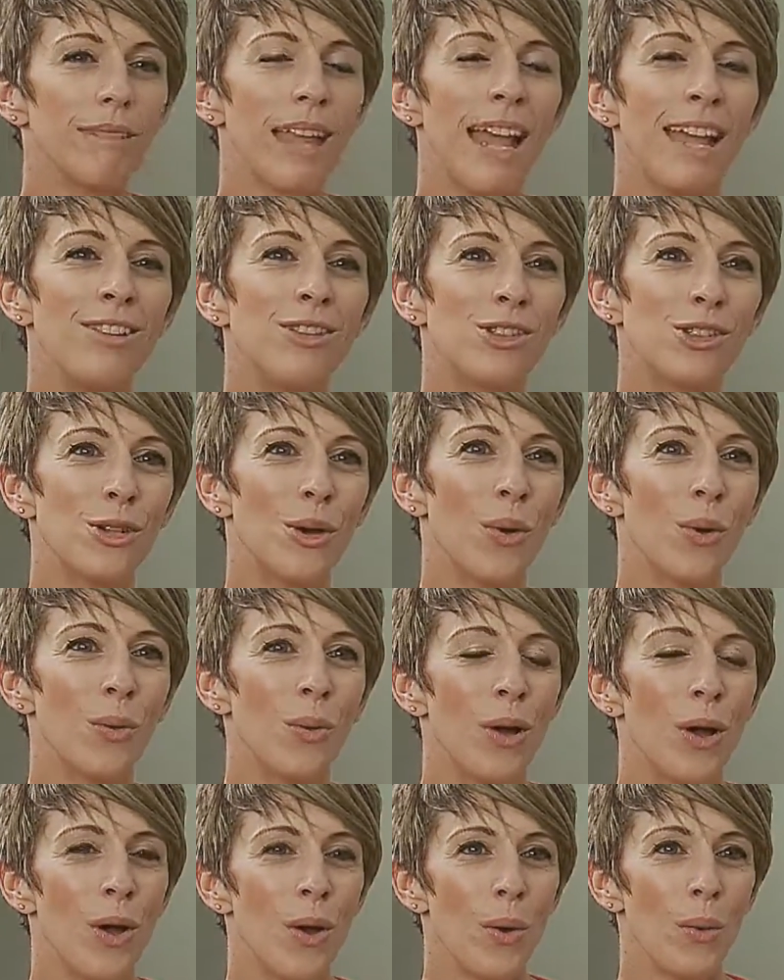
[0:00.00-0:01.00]
And so
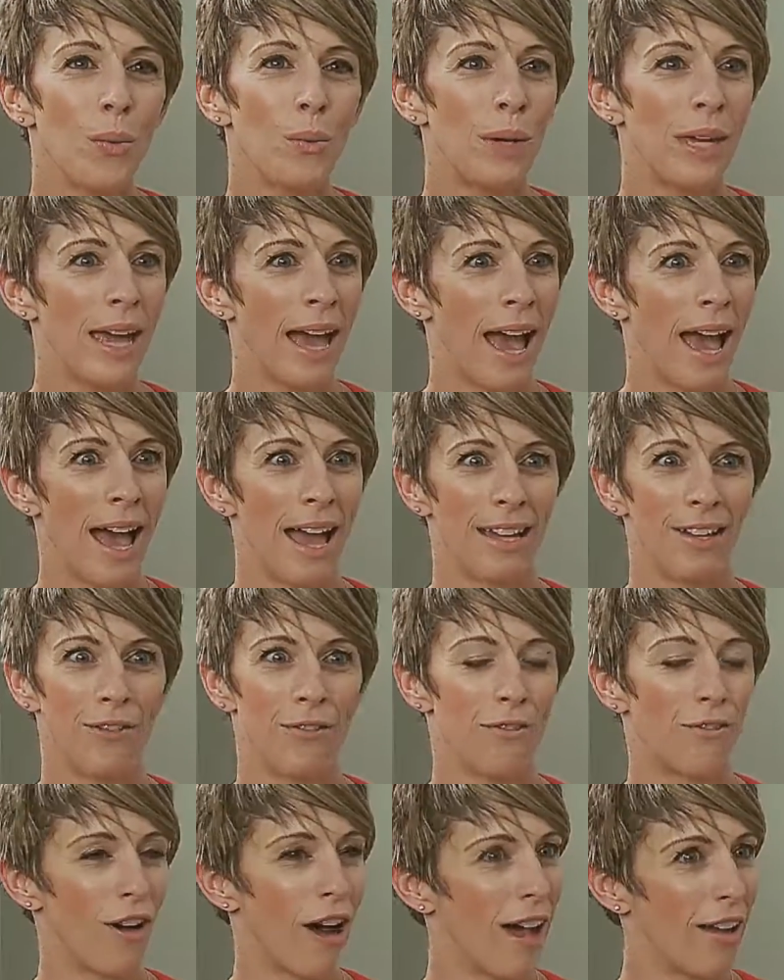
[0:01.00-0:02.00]
we had
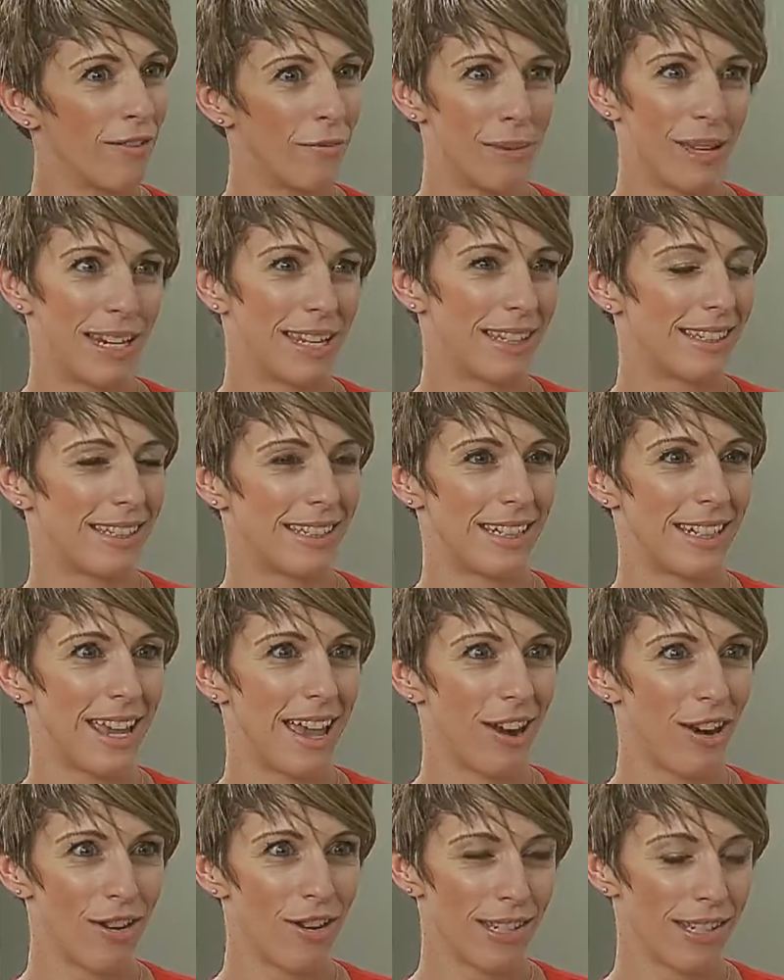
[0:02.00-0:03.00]
5 minutes to
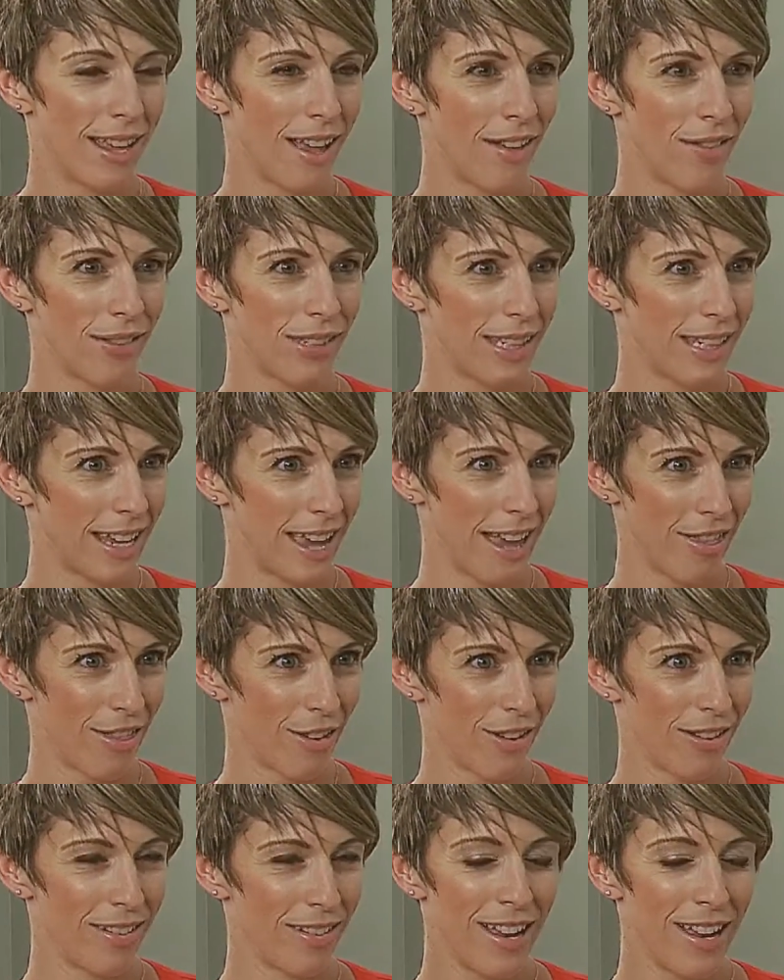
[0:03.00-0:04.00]
get ourselves
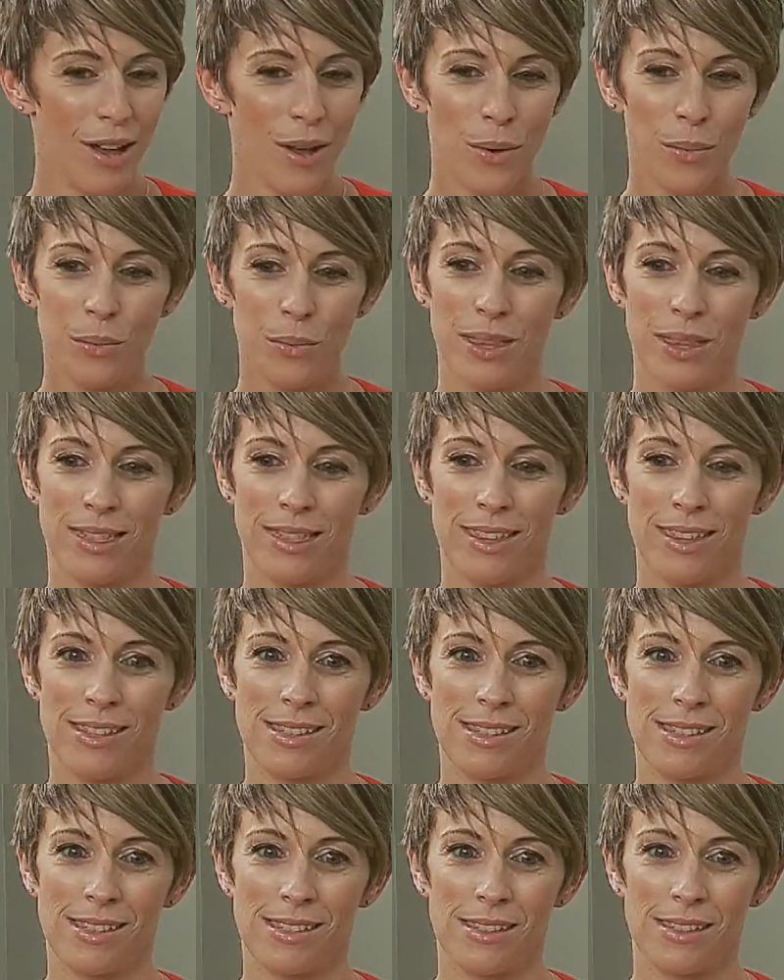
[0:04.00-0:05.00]
together with
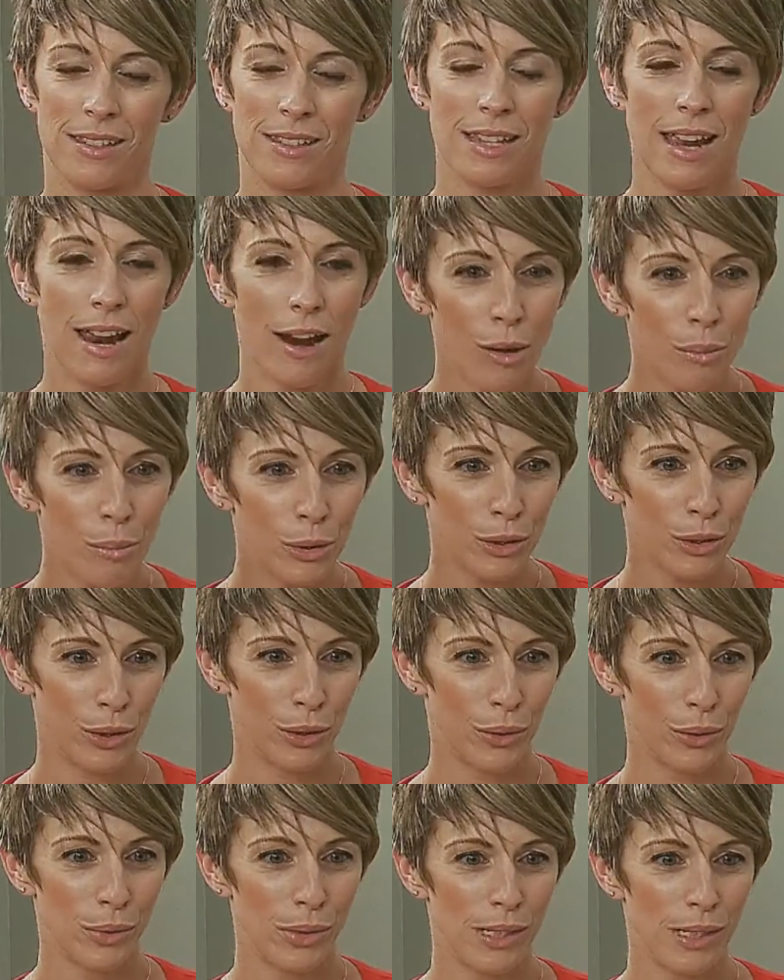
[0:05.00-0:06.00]
this terrible
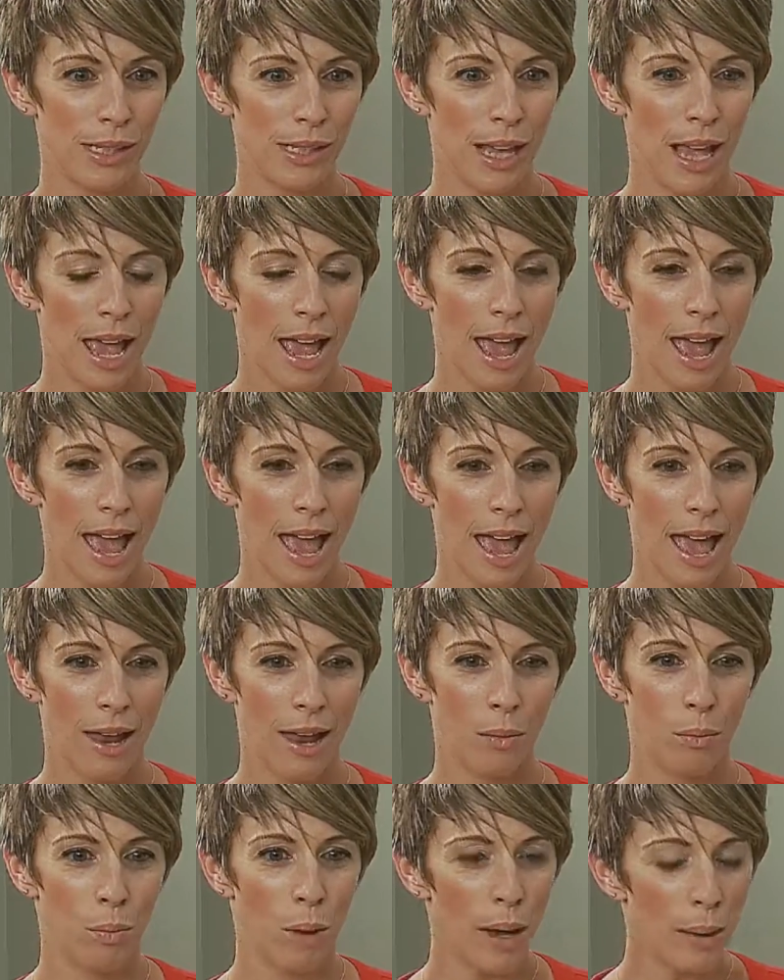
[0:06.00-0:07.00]
news
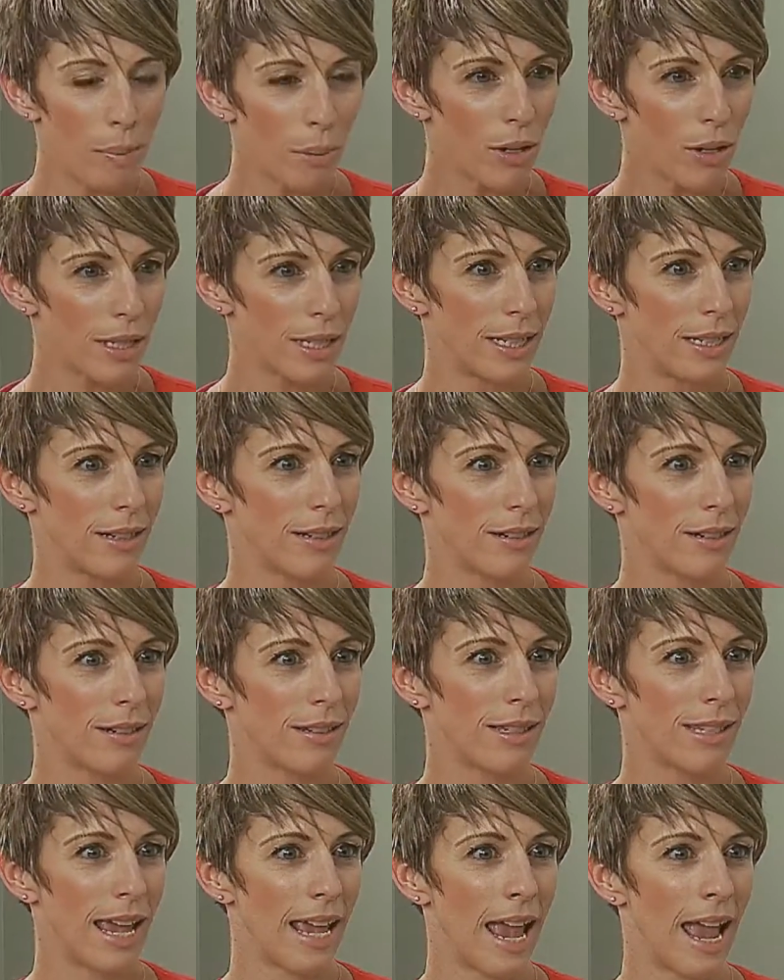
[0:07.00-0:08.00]
and wipe our
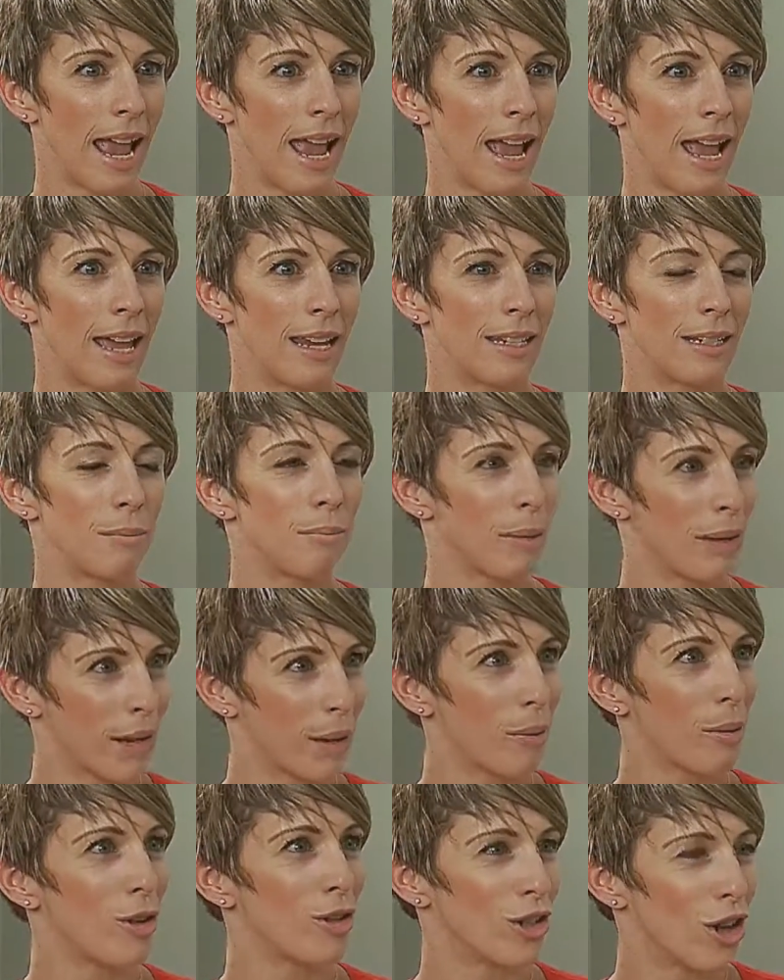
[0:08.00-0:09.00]
tears and pick
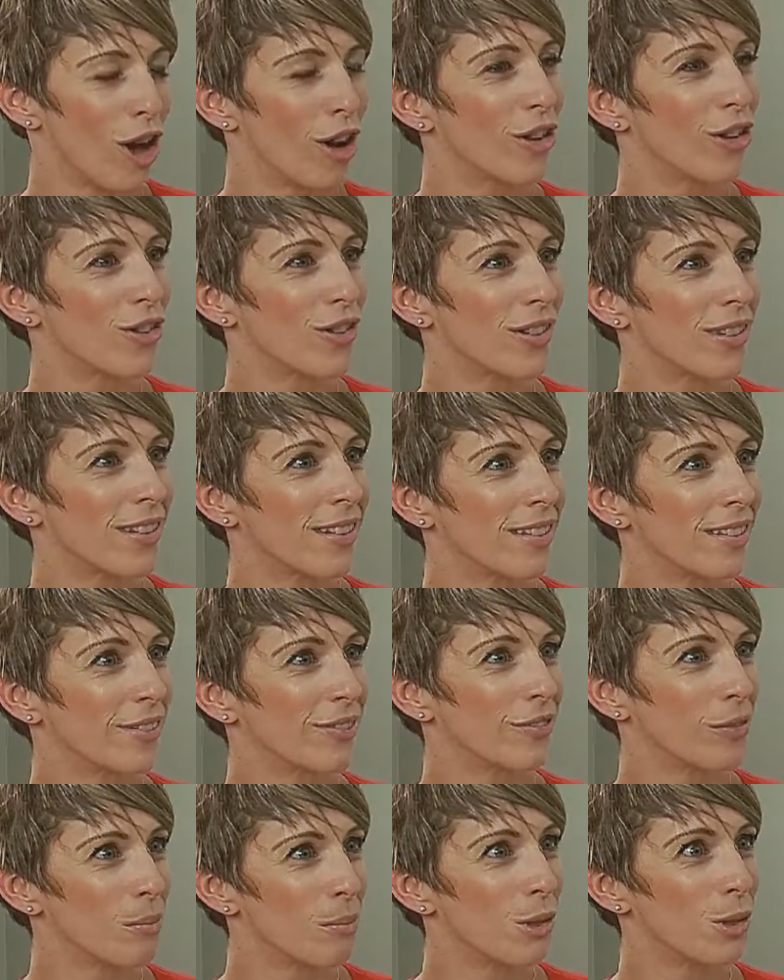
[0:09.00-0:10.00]
up our daughters
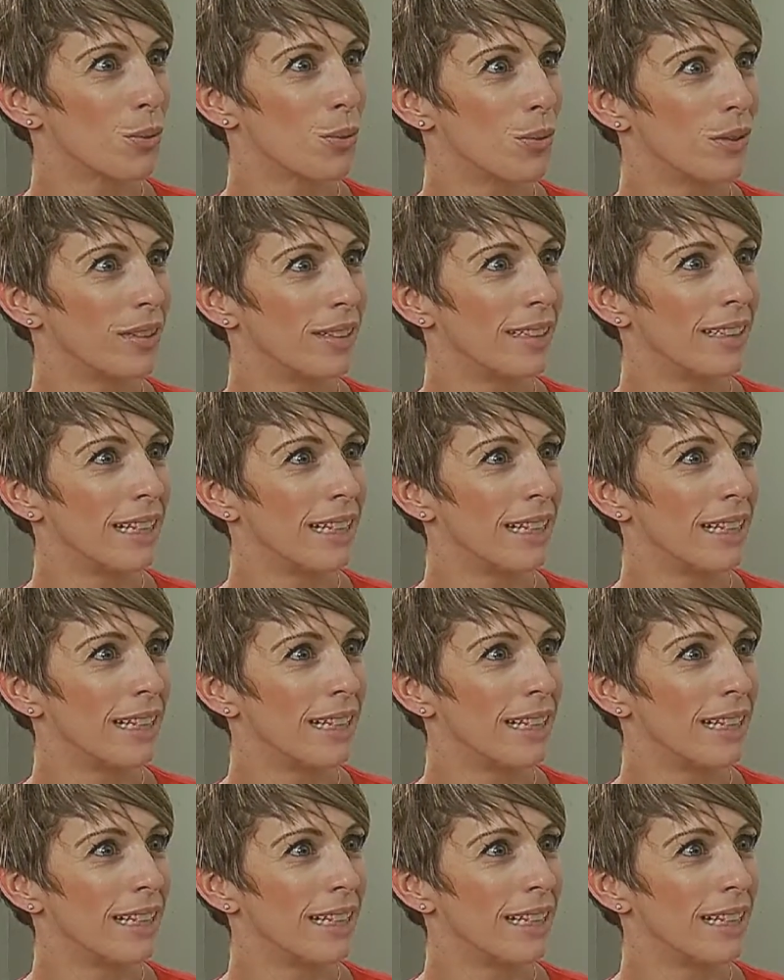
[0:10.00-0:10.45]
from school.